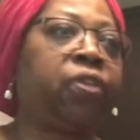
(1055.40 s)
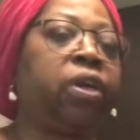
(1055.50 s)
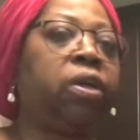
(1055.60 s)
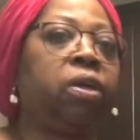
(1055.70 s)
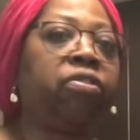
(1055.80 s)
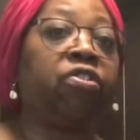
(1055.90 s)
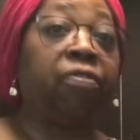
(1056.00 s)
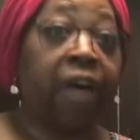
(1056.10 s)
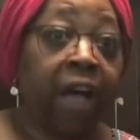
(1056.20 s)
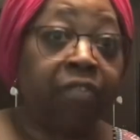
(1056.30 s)
the
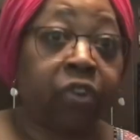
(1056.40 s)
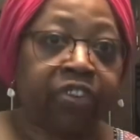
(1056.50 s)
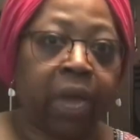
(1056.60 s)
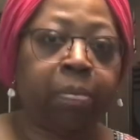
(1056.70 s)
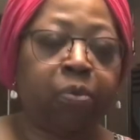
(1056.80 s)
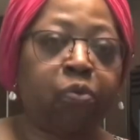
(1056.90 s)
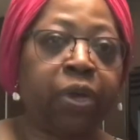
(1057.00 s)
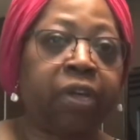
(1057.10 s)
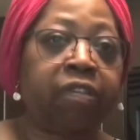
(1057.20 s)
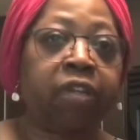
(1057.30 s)
survival type of
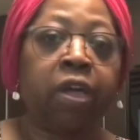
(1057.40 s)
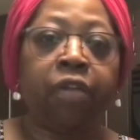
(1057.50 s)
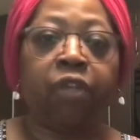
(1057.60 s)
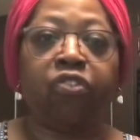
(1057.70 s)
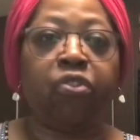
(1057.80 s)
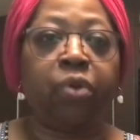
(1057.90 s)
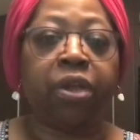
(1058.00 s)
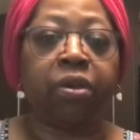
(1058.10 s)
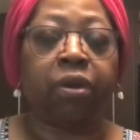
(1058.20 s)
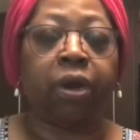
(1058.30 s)
ways that you
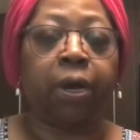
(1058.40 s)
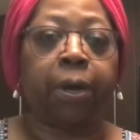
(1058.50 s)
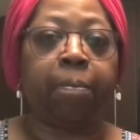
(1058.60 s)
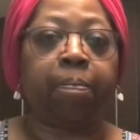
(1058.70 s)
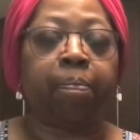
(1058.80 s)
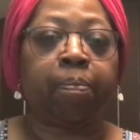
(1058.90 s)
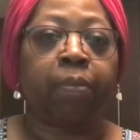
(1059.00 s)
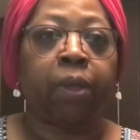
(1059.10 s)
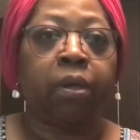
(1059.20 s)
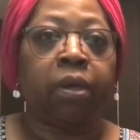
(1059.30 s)
can um,
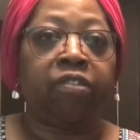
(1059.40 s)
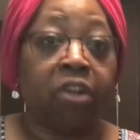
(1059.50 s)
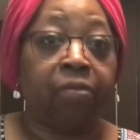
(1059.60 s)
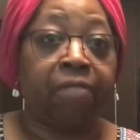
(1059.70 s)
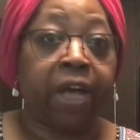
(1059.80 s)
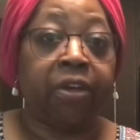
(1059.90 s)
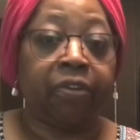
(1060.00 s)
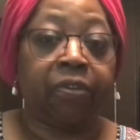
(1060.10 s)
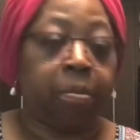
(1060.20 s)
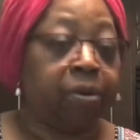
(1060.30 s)
start
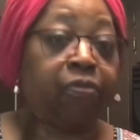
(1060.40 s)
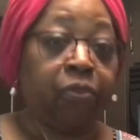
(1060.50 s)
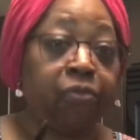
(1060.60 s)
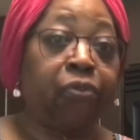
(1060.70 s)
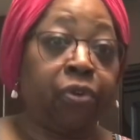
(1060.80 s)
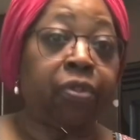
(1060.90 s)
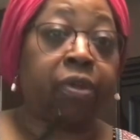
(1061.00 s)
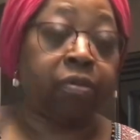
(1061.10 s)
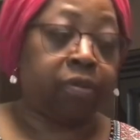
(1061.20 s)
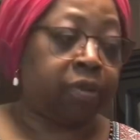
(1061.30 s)
fires. But for, for
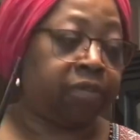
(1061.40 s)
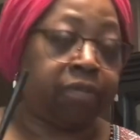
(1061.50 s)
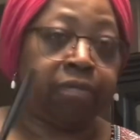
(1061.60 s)
the, the